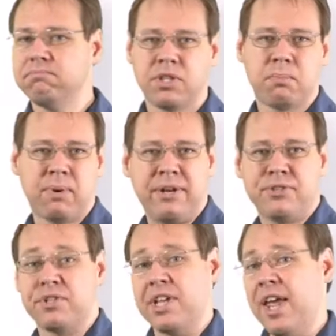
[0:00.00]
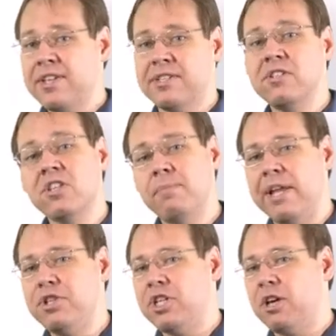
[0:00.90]
The browser takes in some
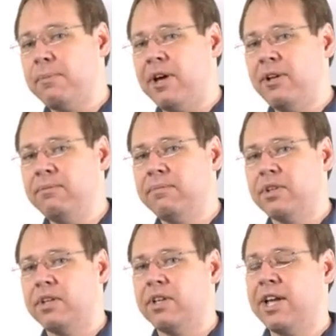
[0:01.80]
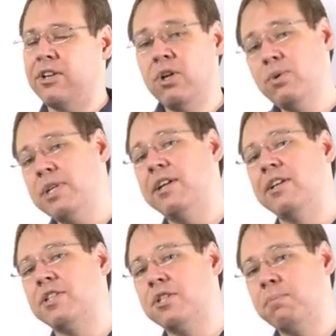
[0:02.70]
HTML and knows how to
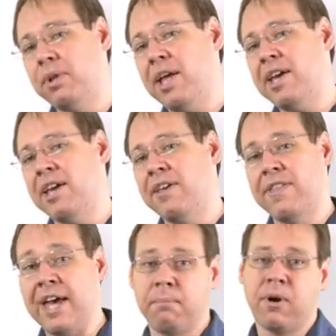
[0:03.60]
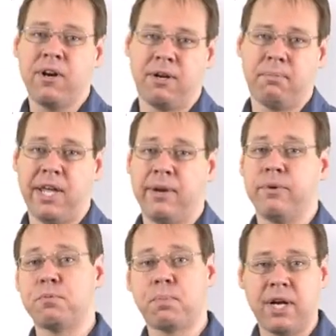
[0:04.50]
display that markup
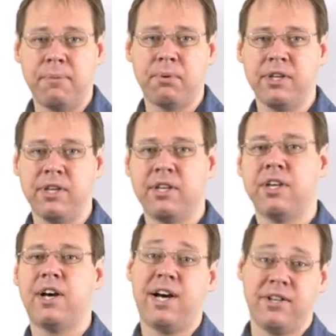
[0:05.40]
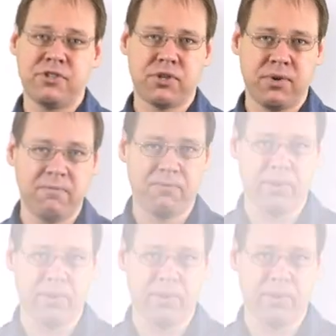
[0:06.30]
language properly on the screen for